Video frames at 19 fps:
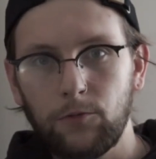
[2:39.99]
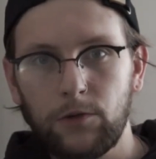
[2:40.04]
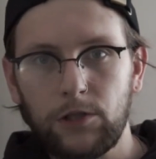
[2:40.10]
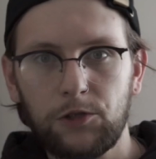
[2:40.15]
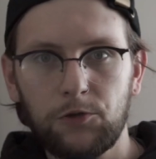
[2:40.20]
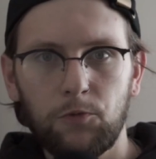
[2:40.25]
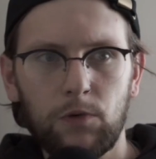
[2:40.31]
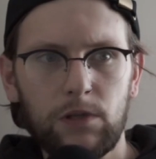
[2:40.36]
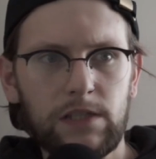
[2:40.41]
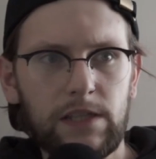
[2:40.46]

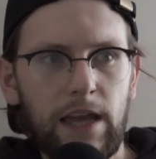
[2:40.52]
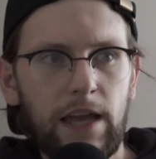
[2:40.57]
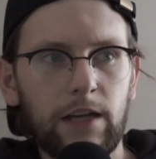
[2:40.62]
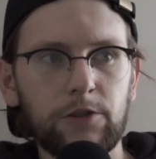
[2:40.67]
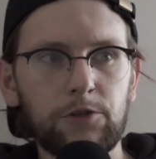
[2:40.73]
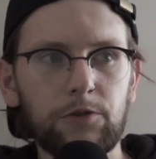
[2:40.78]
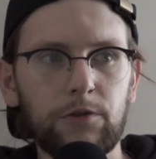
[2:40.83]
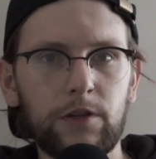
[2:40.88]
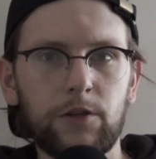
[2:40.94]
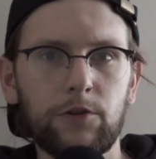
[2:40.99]
which was
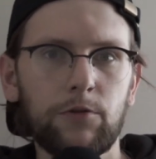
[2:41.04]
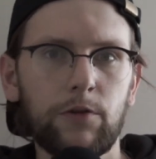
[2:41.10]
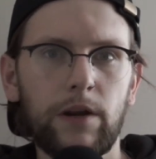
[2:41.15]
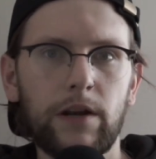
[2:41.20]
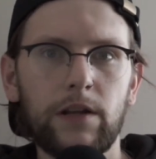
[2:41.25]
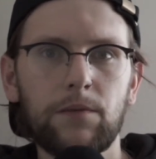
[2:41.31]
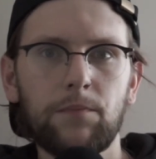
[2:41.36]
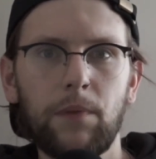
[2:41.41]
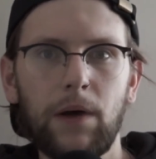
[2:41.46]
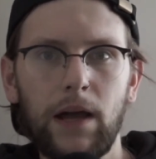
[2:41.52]
actually
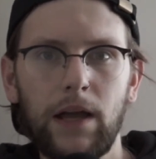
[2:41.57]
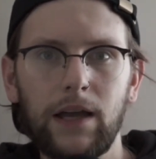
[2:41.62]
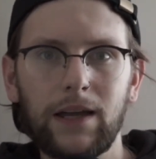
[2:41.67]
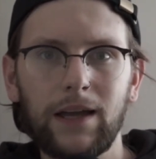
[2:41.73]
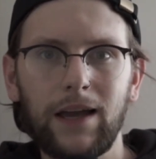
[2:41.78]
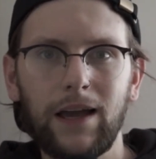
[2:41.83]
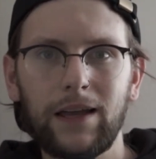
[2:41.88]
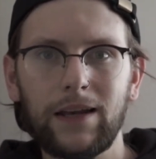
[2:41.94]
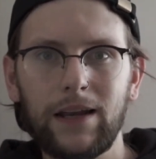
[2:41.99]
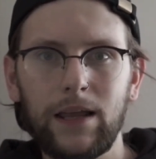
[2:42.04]
created by a
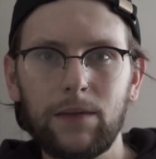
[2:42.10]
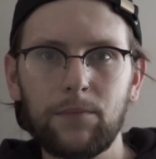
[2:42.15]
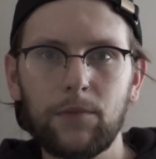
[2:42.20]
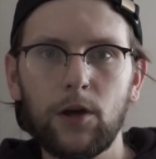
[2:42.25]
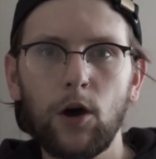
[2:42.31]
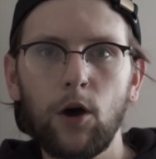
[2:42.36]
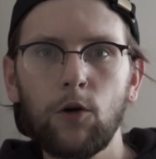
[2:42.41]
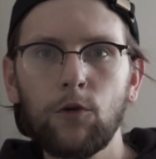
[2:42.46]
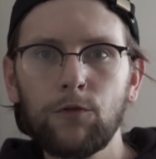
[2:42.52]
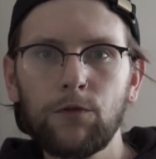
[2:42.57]
guy named
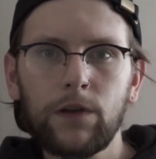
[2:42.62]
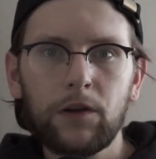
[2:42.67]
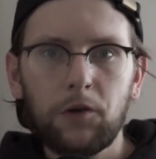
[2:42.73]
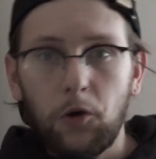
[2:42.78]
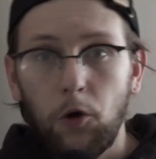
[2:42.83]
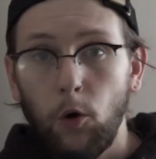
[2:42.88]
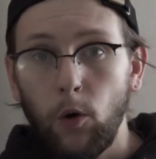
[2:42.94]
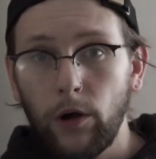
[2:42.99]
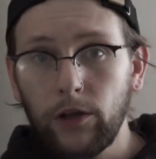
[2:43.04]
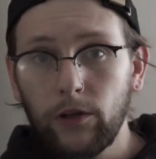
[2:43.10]

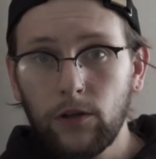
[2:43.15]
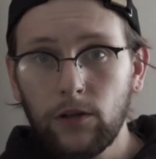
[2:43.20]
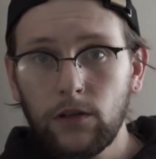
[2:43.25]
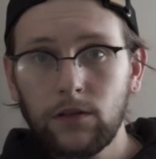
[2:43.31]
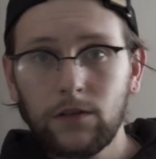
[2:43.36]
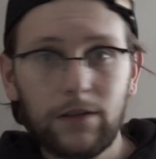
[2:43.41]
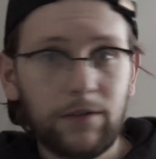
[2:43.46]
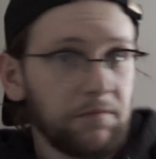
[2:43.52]
Covid Goyle.